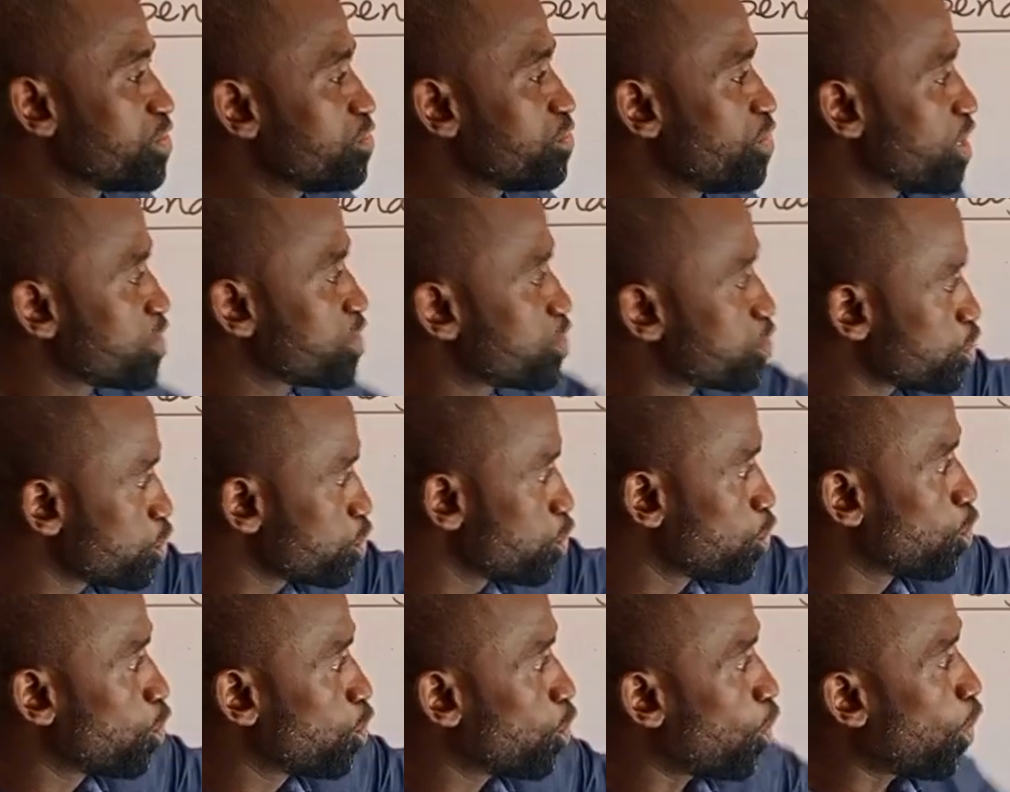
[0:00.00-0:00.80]
to the
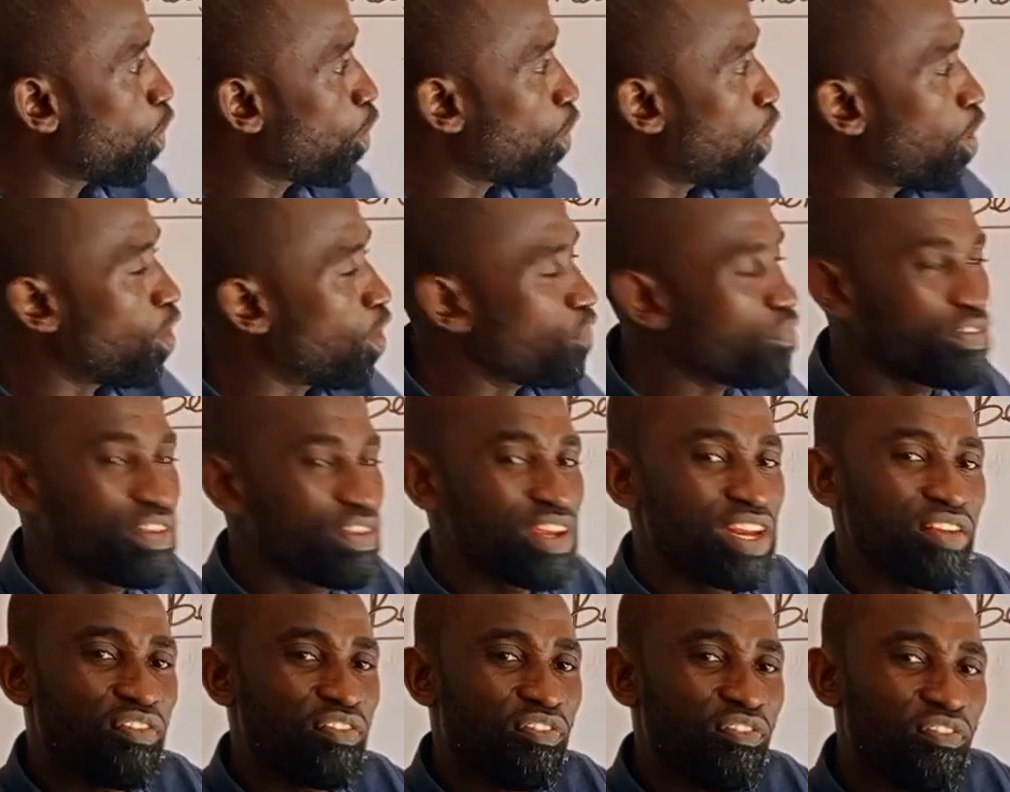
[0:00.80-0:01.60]
ratio of
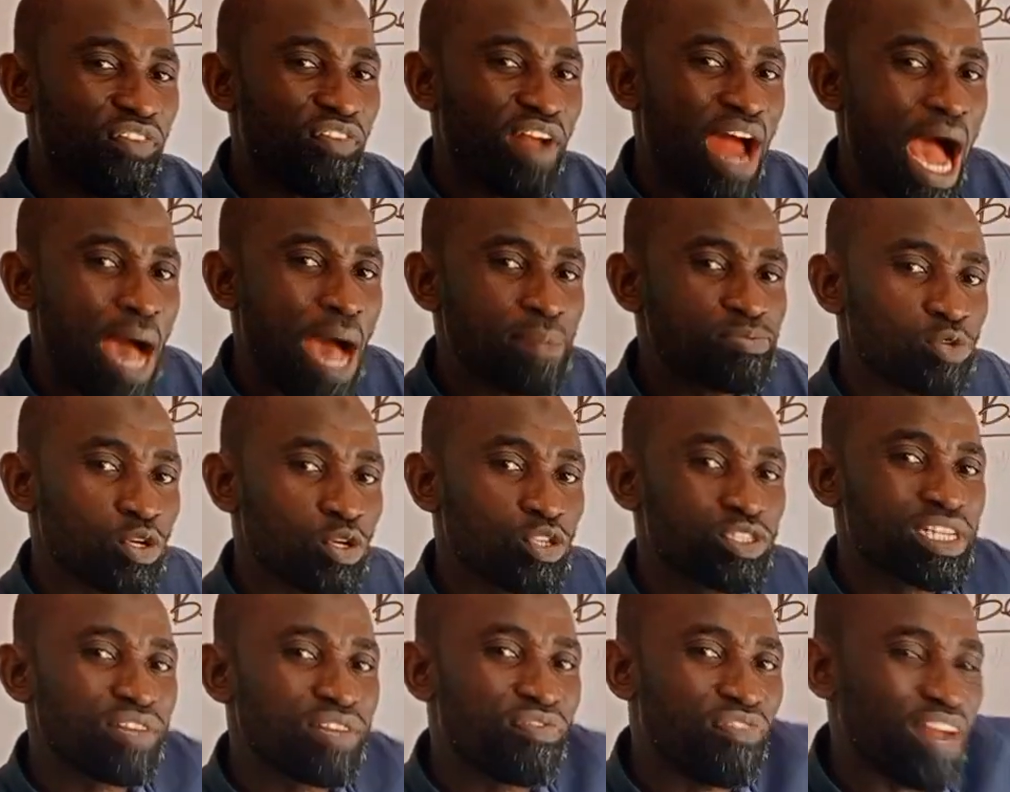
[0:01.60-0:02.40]
the
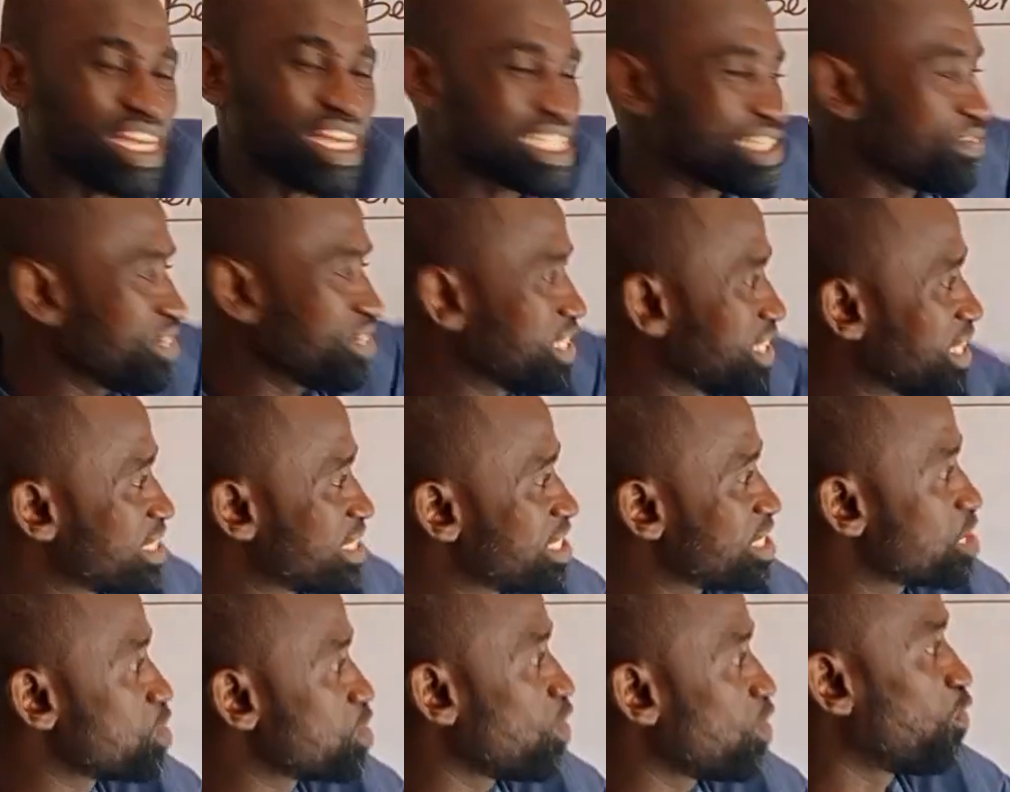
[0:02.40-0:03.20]
absolute refractive
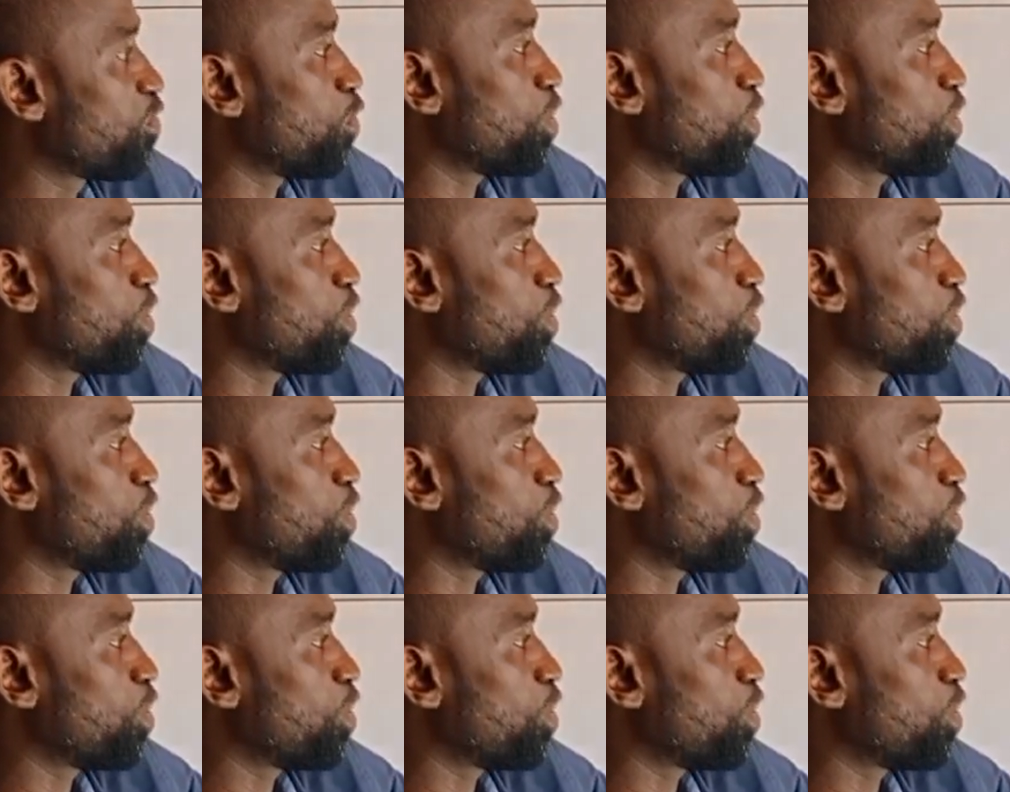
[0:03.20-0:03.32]
indices of